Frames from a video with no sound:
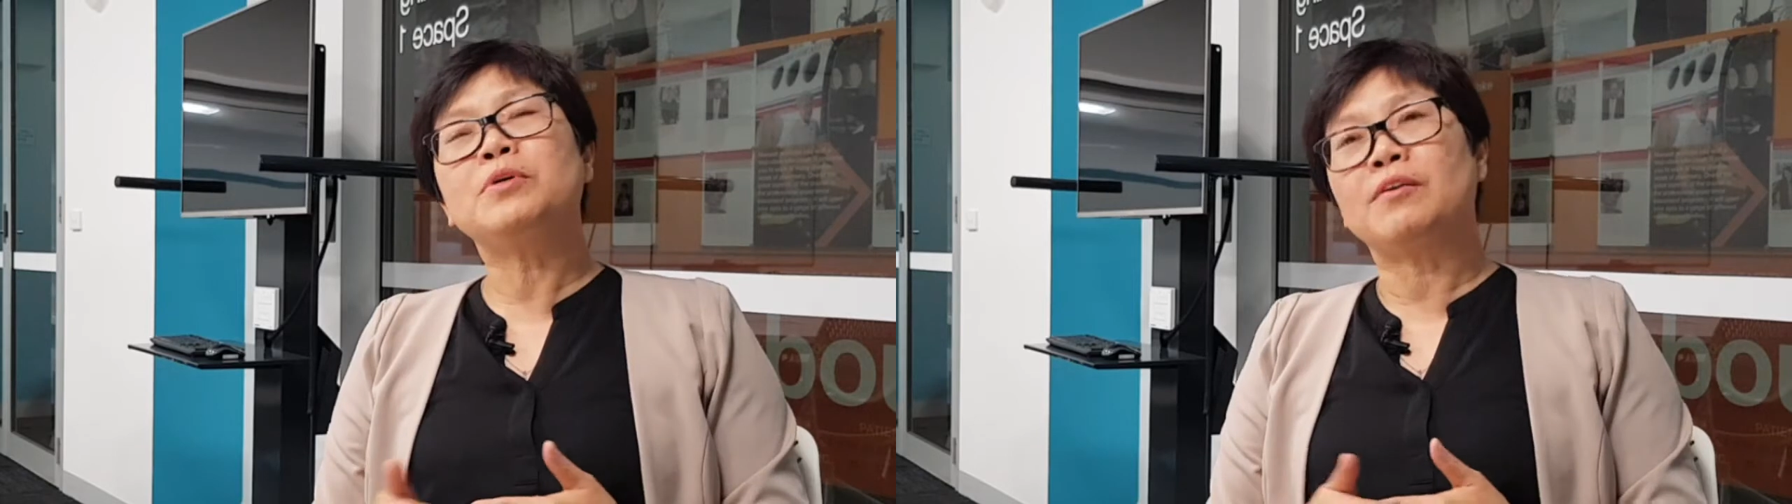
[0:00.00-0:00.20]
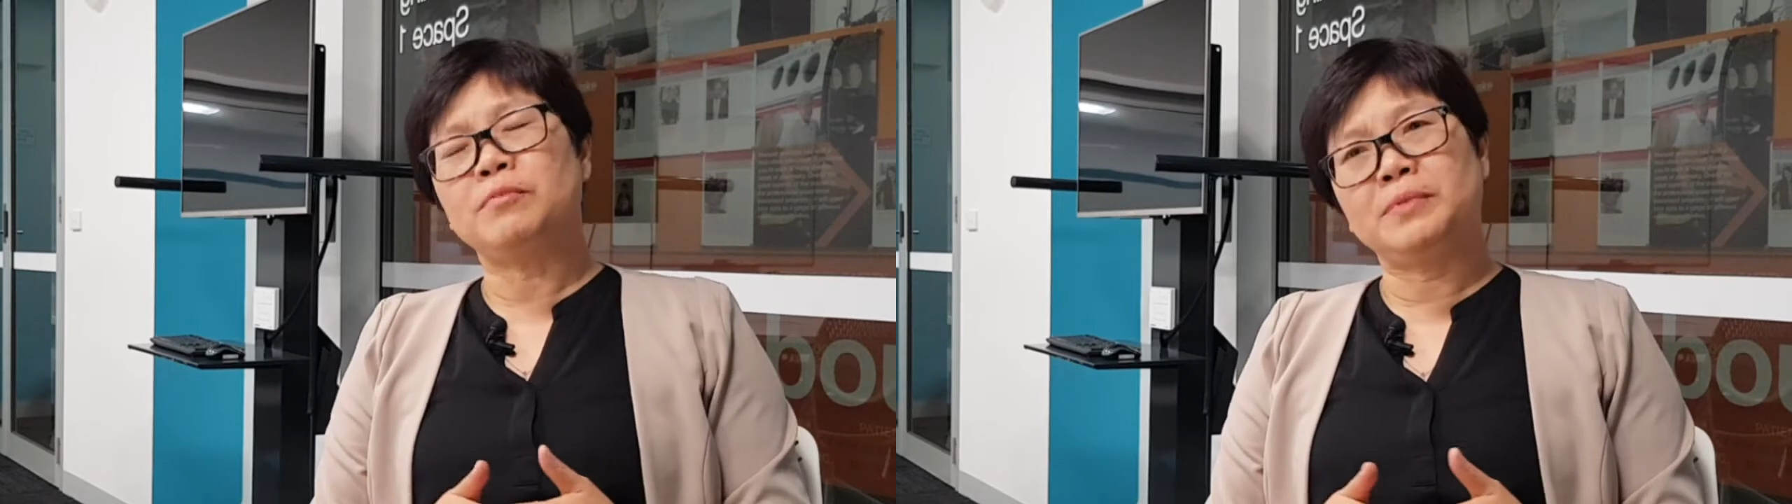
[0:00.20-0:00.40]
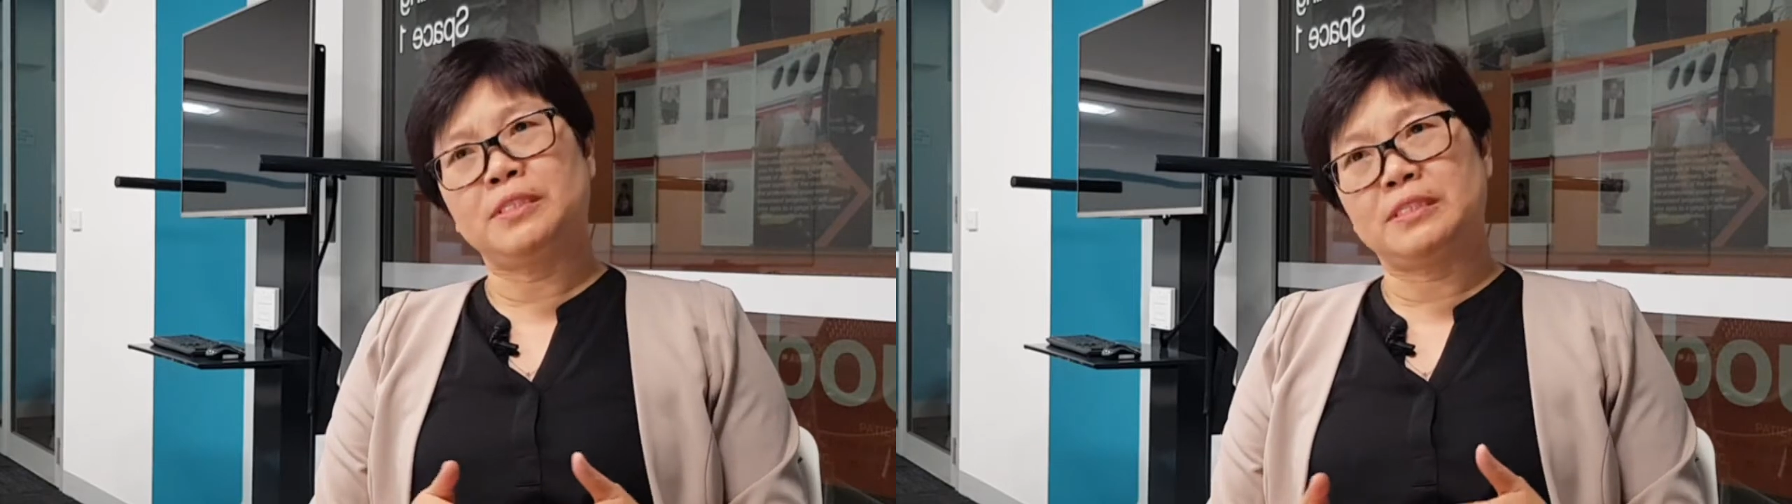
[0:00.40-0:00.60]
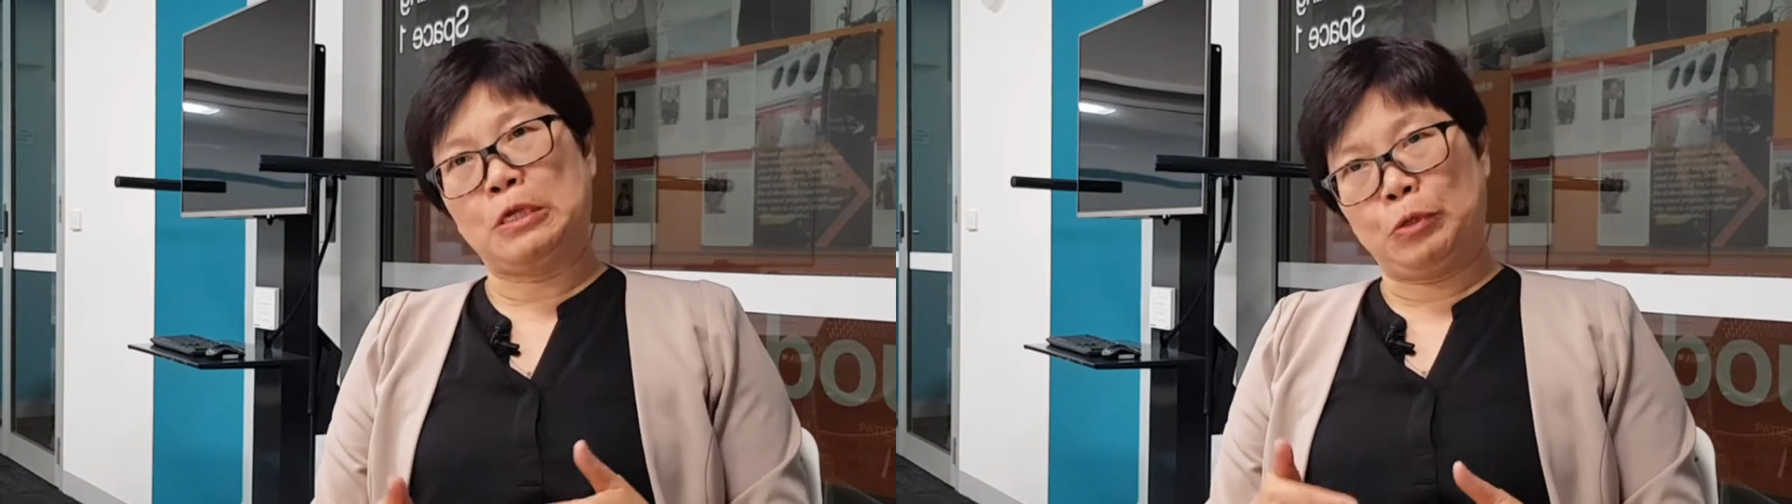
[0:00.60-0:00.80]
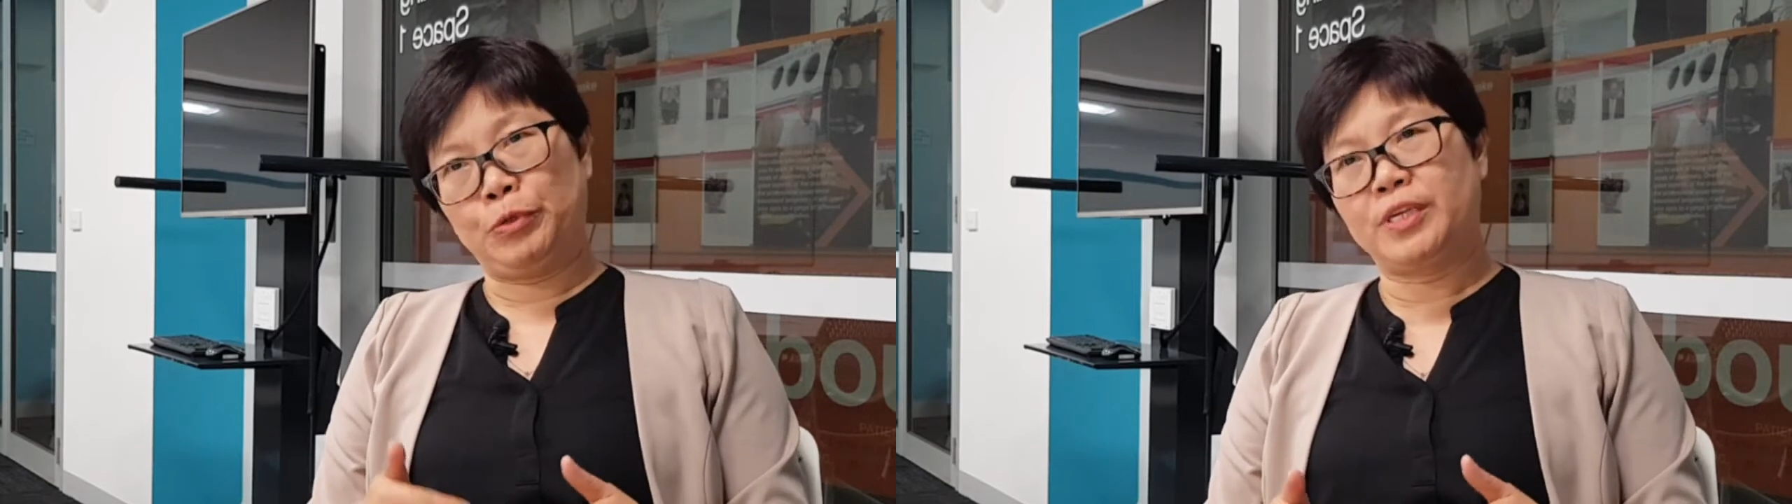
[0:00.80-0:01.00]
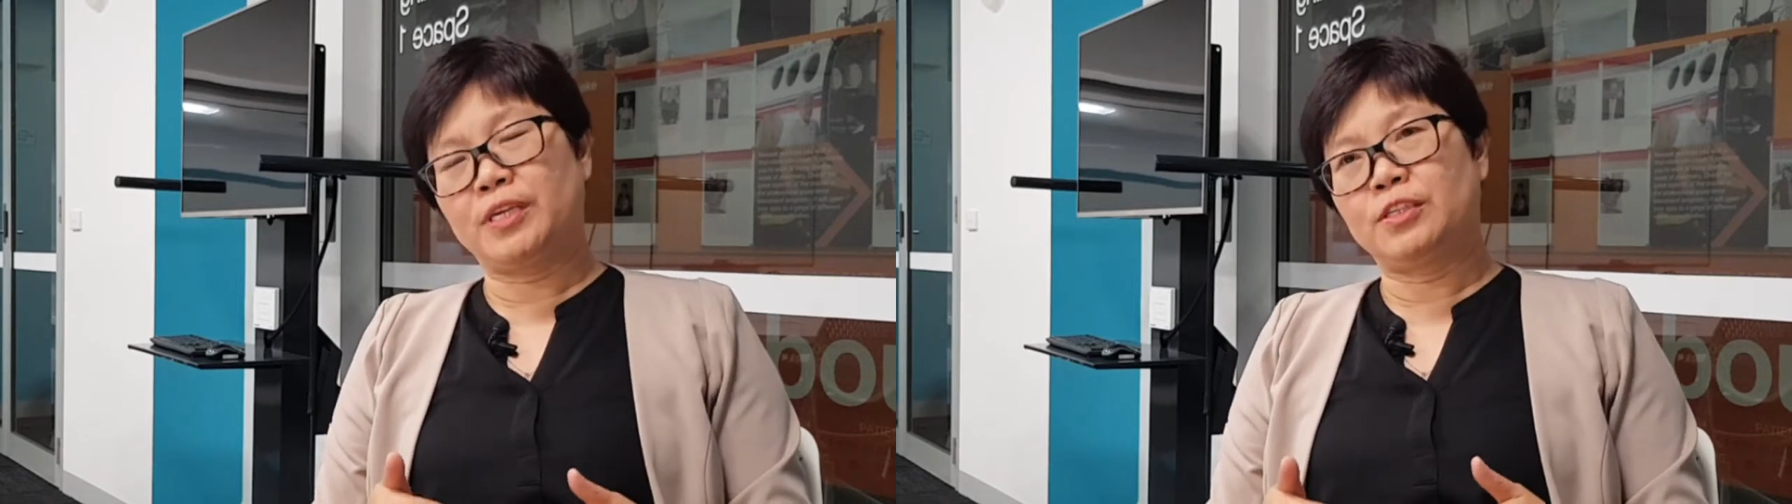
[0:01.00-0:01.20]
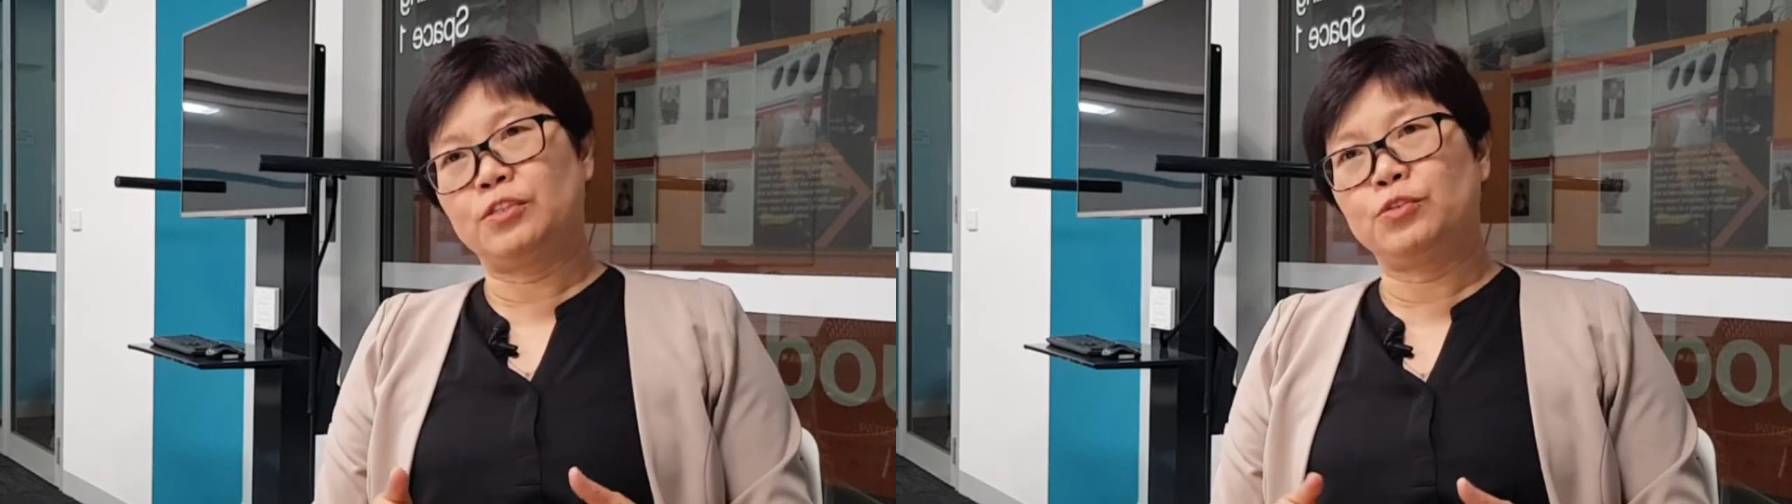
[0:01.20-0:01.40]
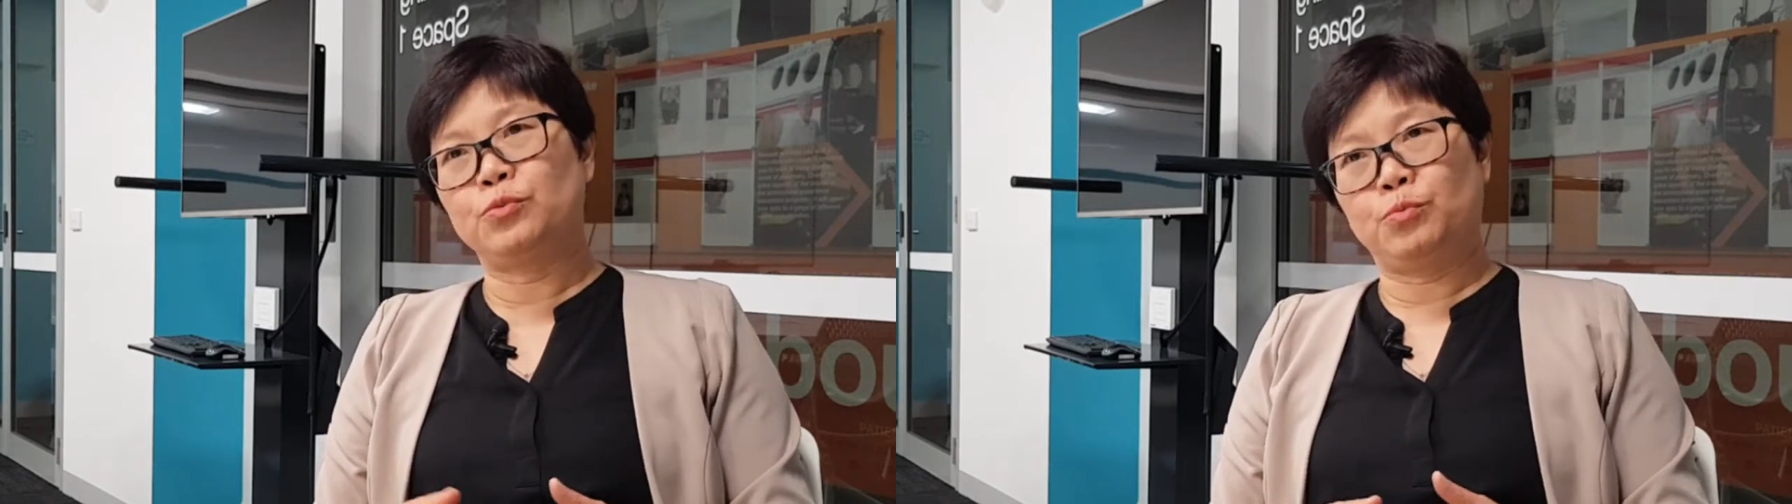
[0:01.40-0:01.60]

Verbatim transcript: government is now looking into